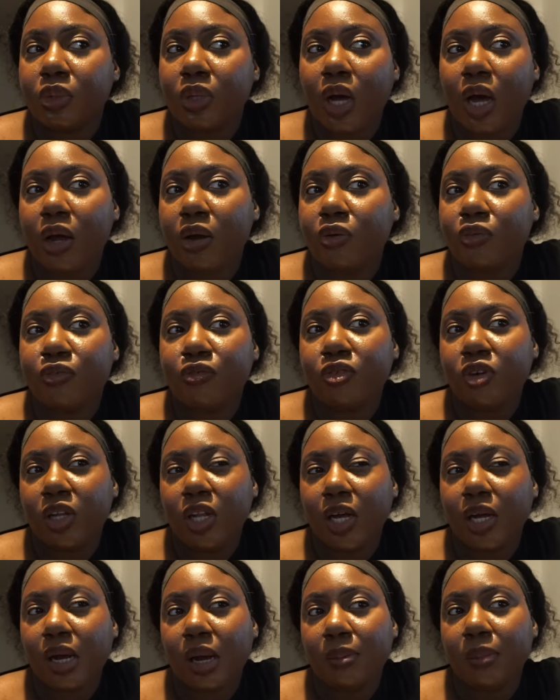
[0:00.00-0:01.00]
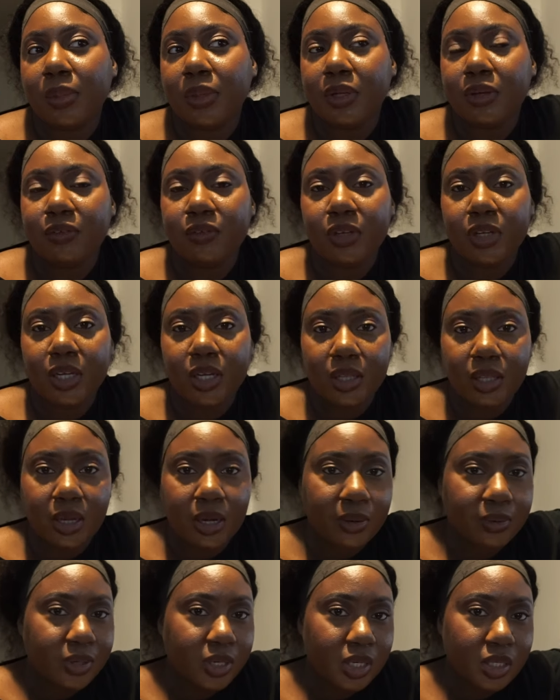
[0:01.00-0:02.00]
i don't feel like i'm living in
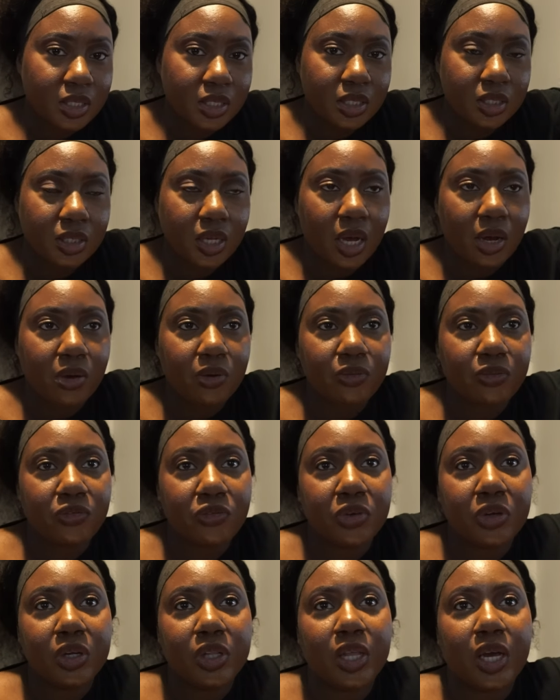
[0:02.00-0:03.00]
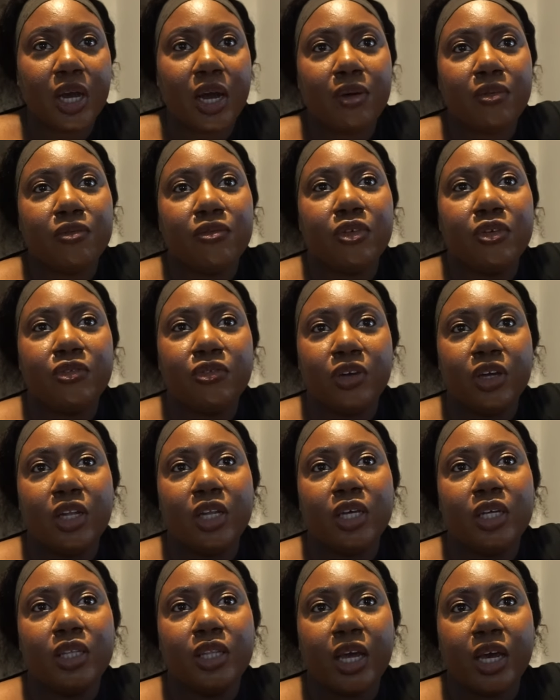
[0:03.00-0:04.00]
that reason i don't feel like i'm
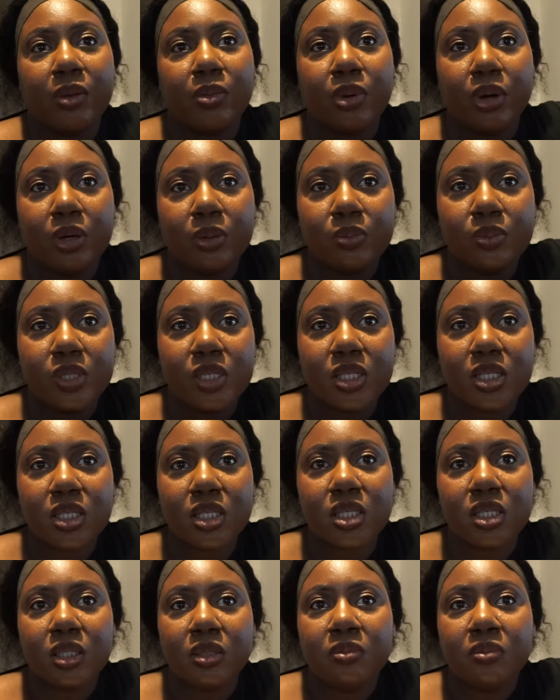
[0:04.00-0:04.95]
fulfilling that purpose